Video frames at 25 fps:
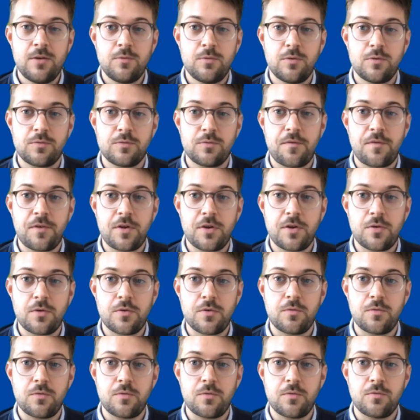we'll
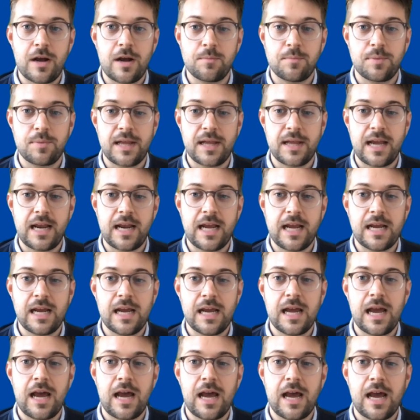review route
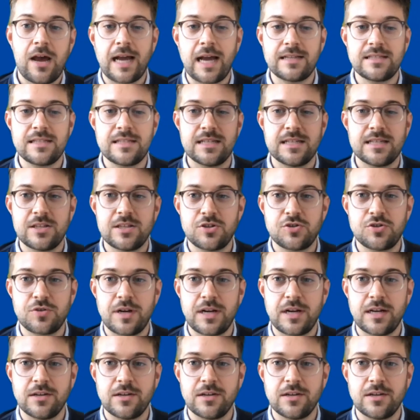planning, how to access the
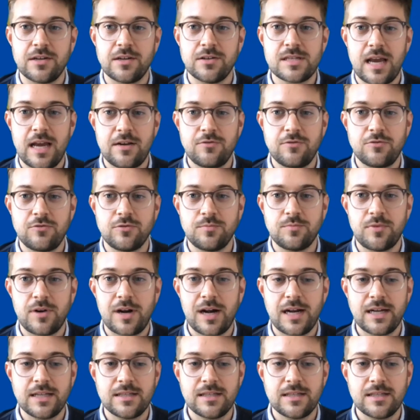trails, and group
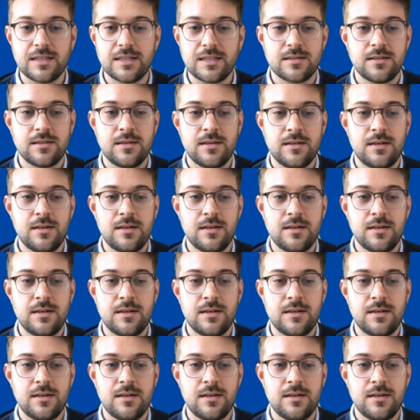rides.